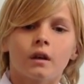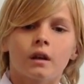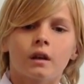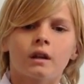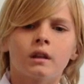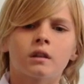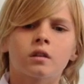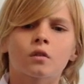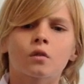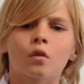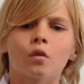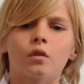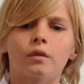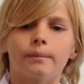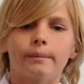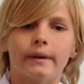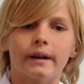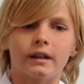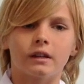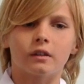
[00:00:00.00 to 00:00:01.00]
it is called a
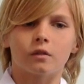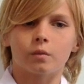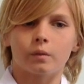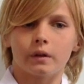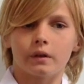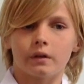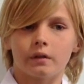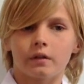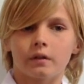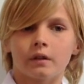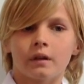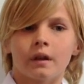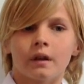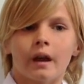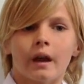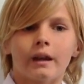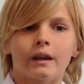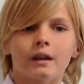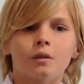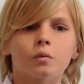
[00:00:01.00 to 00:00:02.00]
mind switch,
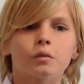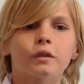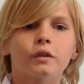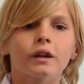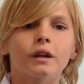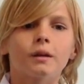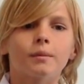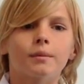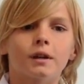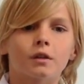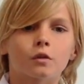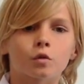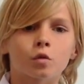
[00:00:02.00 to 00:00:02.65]
and it will take about